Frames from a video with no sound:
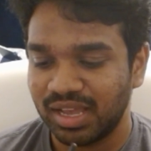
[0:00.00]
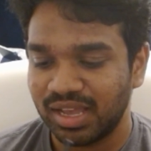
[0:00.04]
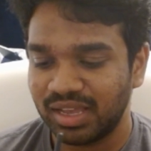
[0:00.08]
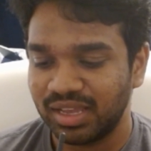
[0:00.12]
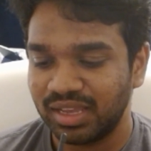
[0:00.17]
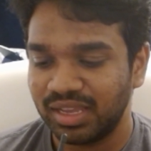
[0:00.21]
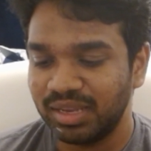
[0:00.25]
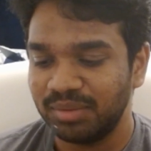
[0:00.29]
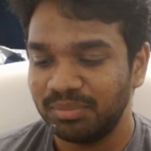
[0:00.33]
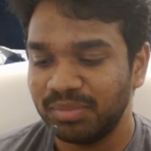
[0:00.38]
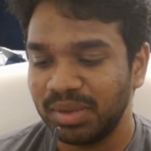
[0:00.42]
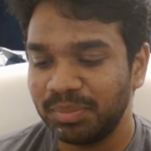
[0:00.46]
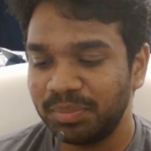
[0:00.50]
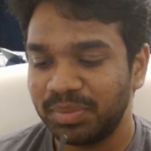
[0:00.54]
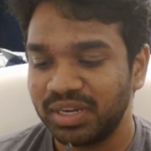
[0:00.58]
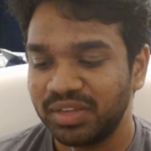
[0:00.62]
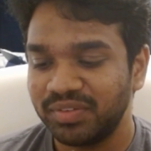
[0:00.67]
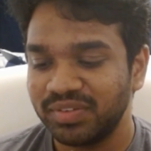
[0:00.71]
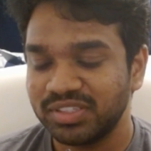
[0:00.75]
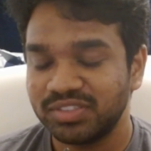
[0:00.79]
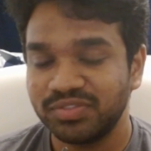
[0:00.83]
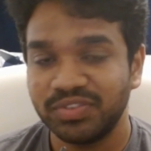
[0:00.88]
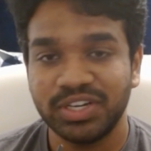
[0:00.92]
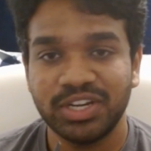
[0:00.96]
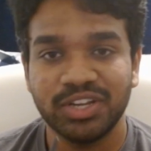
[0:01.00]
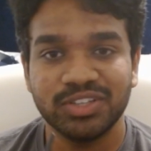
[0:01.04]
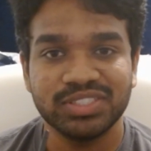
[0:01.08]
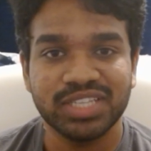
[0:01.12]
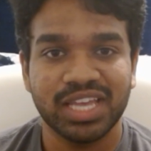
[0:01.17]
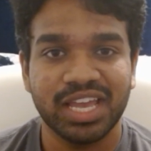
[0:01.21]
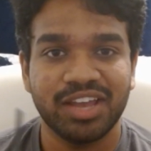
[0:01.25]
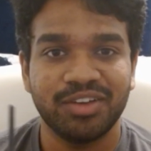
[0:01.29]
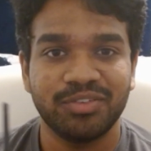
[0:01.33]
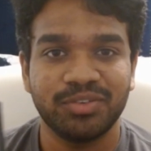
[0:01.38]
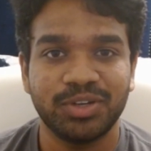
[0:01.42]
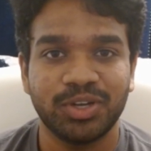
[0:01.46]
in my previous videos
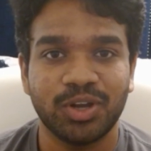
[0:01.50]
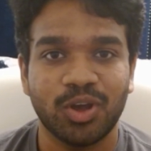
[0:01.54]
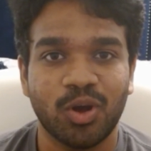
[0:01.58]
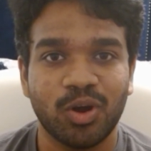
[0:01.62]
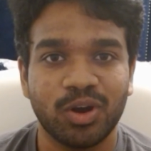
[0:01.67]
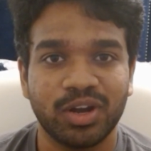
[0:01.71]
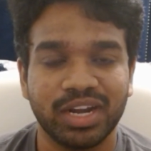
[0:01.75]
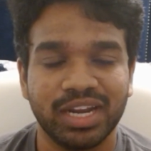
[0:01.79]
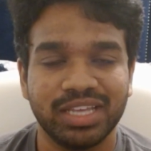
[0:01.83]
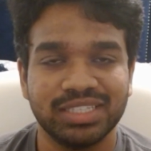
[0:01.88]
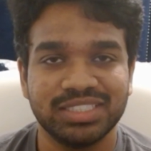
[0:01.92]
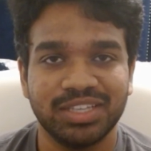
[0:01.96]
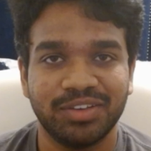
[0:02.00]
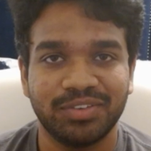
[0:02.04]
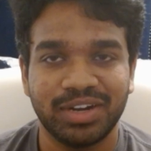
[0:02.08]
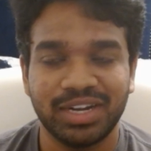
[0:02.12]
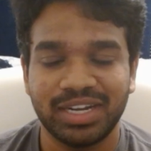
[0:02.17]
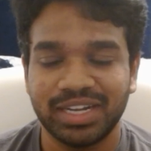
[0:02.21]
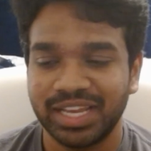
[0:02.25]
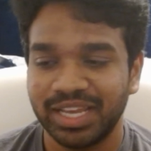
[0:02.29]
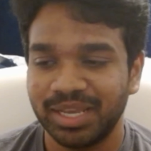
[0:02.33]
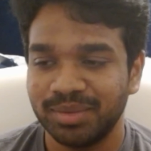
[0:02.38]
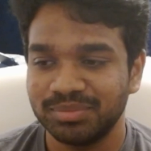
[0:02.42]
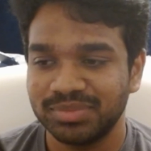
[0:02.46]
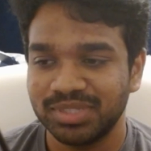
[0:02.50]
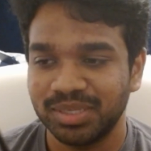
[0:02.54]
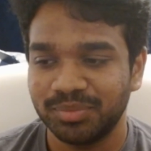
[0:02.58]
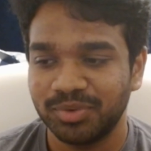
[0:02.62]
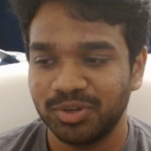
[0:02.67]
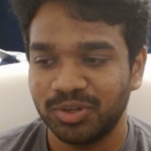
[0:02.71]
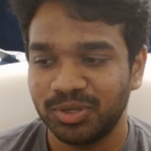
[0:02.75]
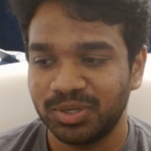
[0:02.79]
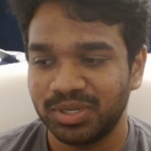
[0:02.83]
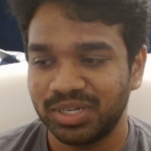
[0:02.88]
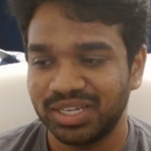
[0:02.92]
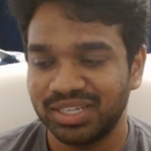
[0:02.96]
I have talked several times
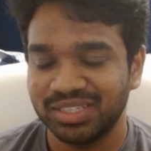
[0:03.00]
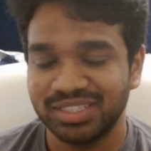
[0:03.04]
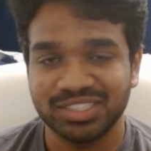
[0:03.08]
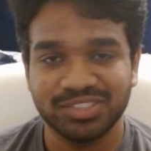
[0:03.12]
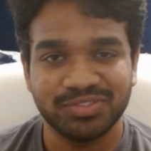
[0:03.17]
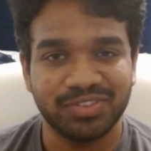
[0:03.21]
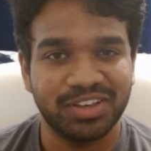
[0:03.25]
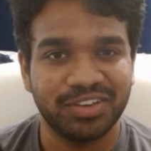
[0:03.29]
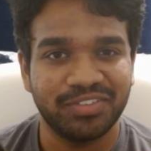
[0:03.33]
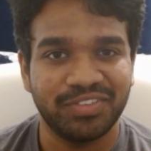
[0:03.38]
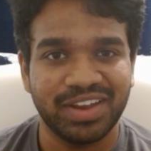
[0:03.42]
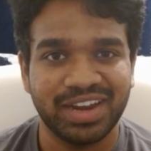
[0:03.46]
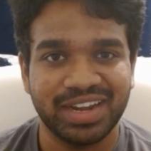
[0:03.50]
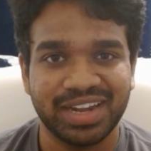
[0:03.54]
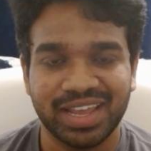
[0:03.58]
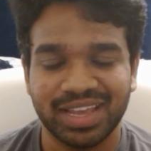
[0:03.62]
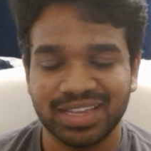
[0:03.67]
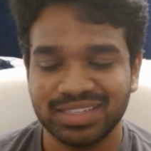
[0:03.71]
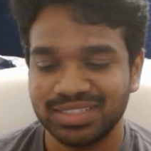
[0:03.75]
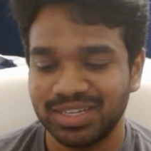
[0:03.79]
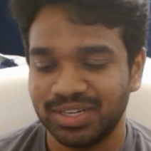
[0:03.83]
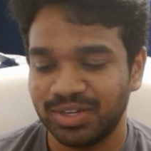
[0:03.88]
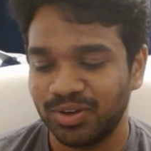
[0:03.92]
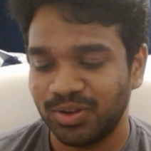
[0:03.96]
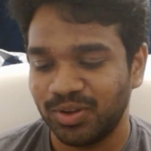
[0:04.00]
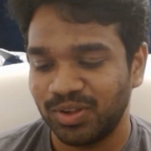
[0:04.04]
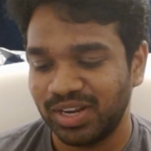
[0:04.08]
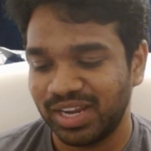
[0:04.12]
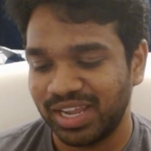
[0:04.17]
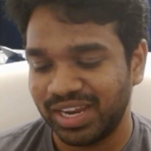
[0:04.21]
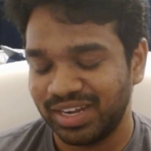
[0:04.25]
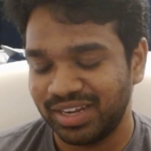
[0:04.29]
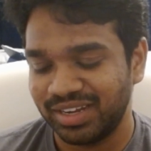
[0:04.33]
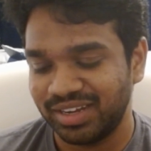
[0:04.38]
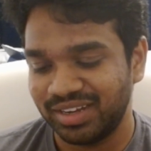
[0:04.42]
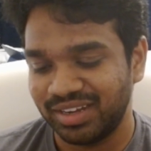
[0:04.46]
about this Wi-Fi attacks and all.
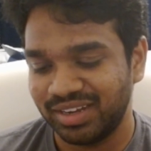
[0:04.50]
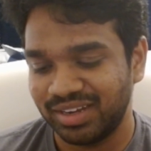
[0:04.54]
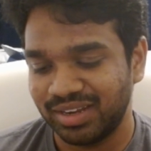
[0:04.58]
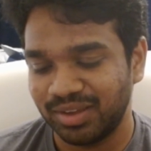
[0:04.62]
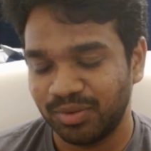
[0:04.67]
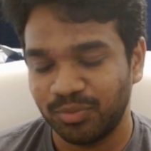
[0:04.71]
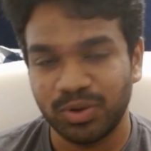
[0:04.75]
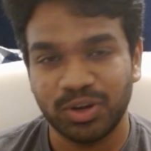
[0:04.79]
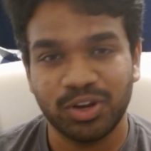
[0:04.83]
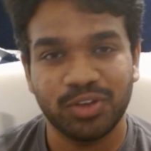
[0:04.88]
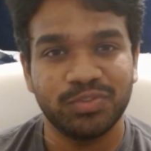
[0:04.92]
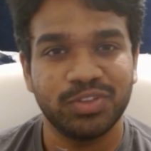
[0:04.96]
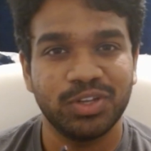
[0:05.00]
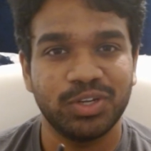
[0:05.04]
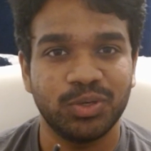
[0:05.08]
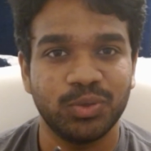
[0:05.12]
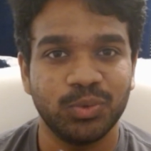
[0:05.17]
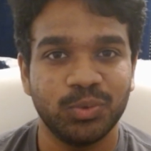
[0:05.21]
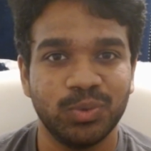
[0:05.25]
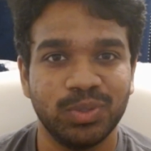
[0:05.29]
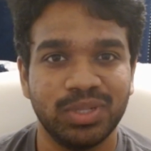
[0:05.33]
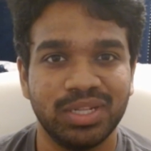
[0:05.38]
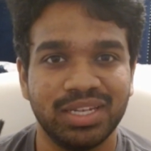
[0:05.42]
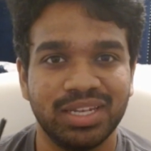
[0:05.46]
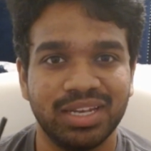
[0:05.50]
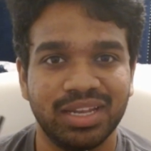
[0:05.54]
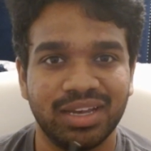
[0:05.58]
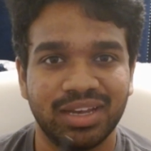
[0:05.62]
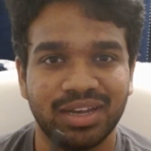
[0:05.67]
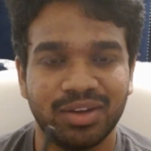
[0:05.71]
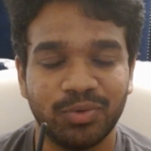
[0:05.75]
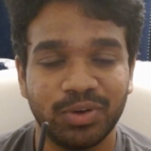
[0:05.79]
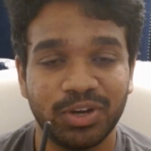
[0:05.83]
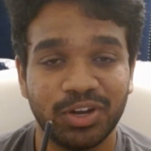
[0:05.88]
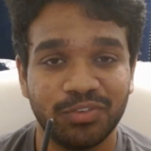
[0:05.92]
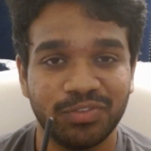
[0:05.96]
And one of the
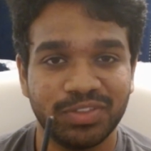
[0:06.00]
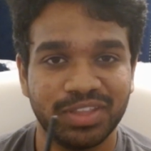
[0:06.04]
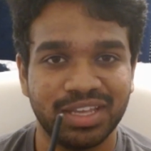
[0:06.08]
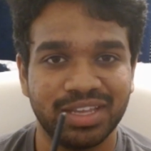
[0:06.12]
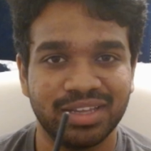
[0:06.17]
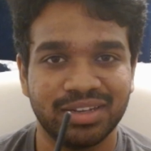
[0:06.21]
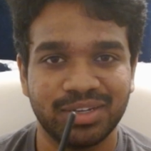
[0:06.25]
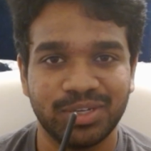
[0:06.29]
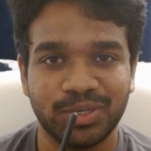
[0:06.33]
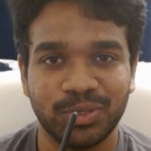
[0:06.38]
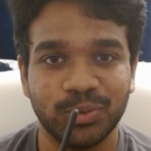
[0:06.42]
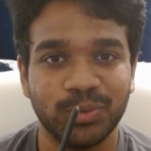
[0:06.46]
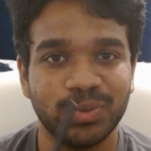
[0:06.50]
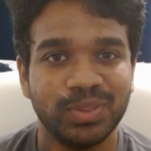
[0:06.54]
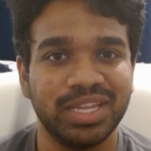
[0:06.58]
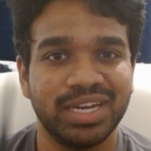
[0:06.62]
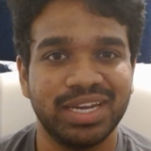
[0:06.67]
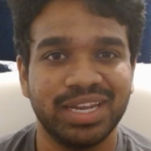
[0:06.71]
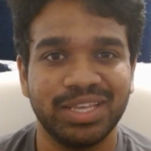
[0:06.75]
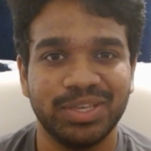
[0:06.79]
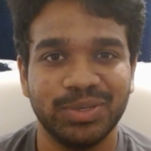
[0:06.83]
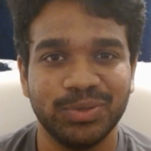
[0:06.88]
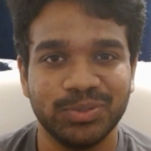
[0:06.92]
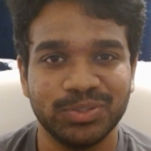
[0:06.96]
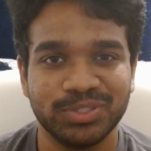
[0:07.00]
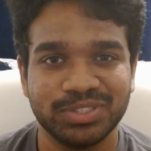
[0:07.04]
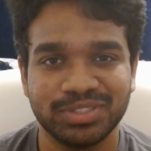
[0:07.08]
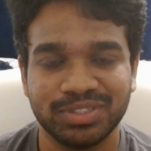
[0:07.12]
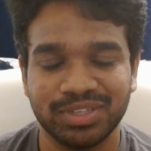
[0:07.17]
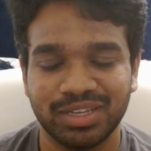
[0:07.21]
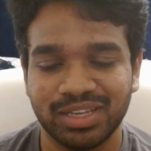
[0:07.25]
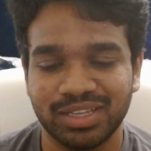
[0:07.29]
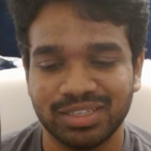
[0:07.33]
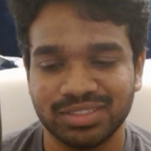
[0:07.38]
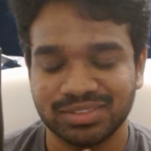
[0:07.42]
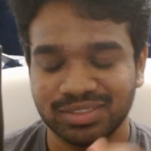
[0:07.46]
tool that I used
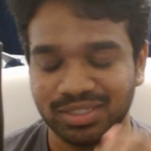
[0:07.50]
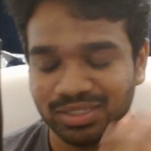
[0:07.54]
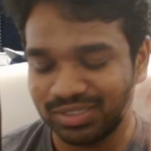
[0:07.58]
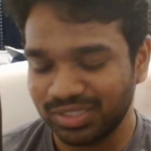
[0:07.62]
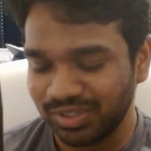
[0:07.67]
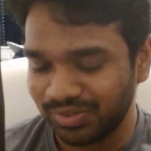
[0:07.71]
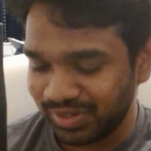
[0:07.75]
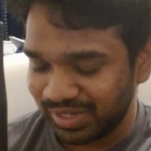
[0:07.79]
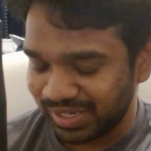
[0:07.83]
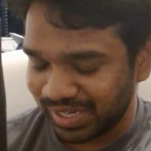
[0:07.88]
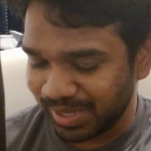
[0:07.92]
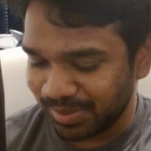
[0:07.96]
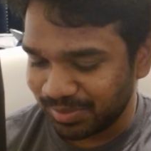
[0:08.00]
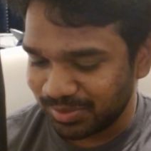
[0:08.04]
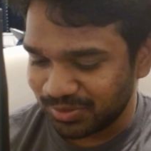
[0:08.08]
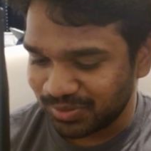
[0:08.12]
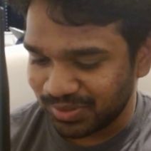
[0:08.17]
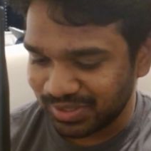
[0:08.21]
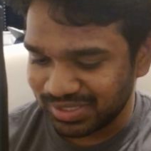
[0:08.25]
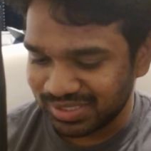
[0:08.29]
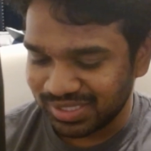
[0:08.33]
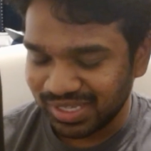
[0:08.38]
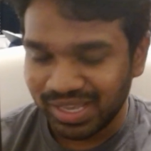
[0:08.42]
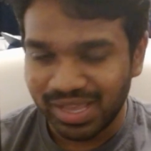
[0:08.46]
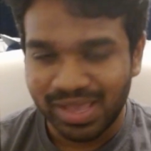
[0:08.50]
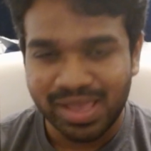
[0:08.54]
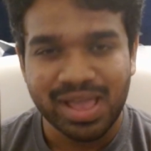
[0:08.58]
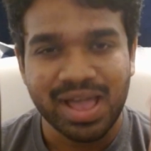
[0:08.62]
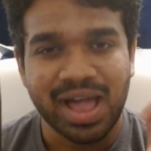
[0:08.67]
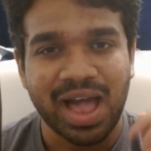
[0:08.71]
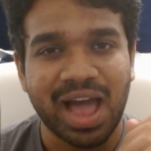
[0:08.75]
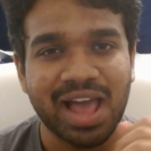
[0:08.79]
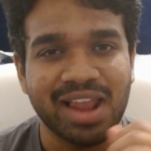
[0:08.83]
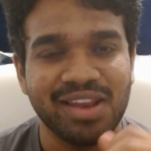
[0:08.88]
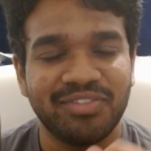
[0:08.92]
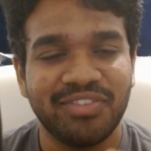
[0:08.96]
several times was
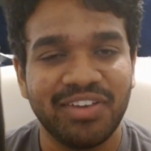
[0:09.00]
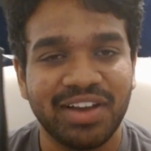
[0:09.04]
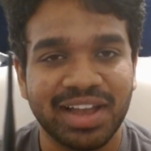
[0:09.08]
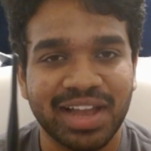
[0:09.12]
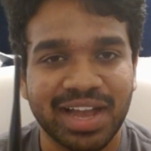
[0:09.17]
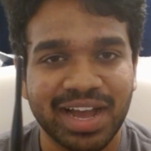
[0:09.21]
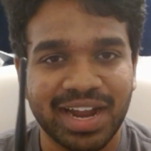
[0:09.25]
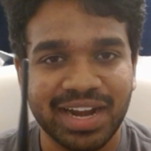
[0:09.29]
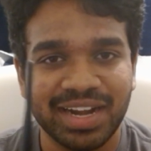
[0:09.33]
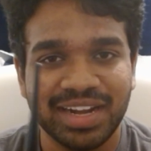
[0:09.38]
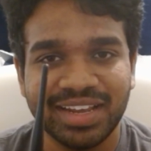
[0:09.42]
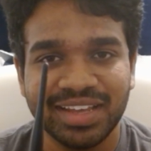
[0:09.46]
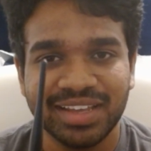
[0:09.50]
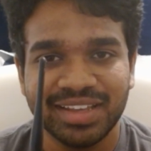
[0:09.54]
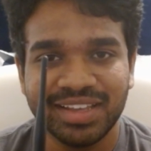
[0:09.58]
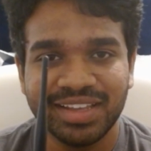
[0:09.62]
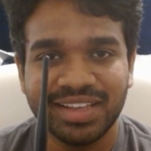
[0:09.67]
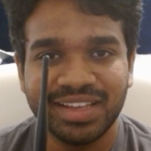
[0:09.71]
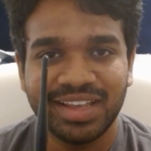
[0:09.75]
Alpha Card.